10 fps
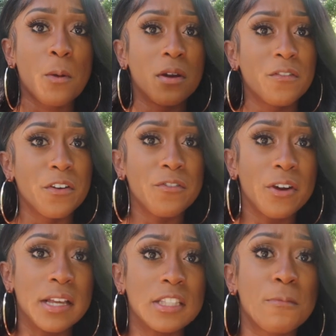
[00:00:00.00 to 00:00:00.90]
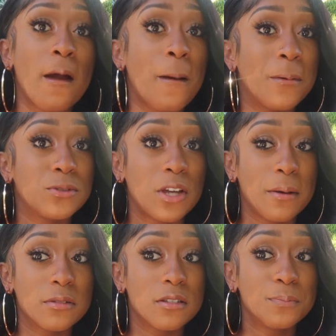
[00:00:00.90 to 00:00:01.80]
one of her friend's pop-up
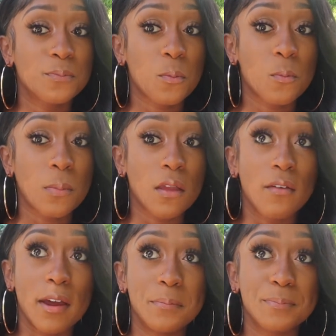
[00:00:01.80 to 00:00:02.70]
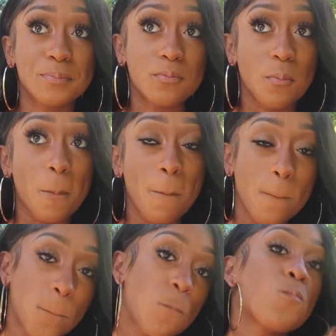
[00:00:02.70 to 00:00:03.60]
shops, right?
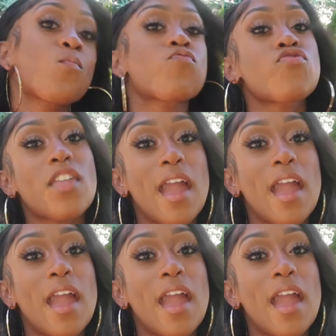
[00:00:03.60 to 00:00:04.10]
Mm-hmm.